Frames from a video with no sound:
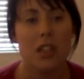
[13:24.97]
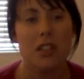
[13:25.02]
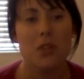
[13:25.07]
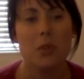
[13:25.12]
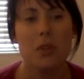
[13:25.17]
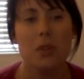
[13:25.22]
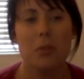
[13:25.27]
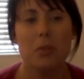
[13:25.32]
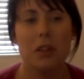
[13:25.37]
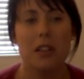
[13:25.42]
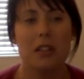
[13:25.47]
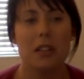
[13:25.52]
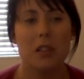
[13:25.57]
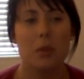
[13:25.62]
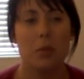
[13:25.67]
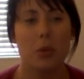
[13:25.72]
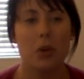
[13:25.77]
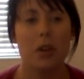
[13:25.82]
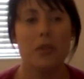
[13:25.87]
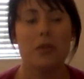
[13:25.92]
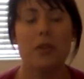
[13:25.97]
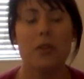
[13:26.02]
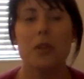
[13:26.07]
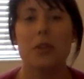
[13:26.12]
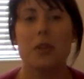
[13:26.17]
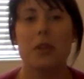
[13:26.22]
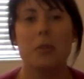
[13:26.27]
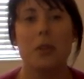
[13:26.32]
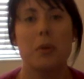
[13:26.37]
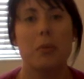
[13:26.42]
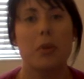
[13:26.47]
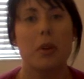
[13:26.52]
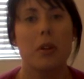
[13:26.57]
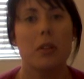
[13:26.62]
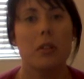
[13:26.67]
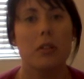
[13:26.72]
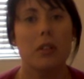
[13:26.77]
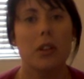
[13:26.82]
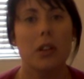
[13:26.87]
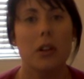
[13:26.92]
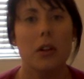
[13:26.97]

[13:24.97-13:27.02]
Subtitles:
I just want to be a support for those people.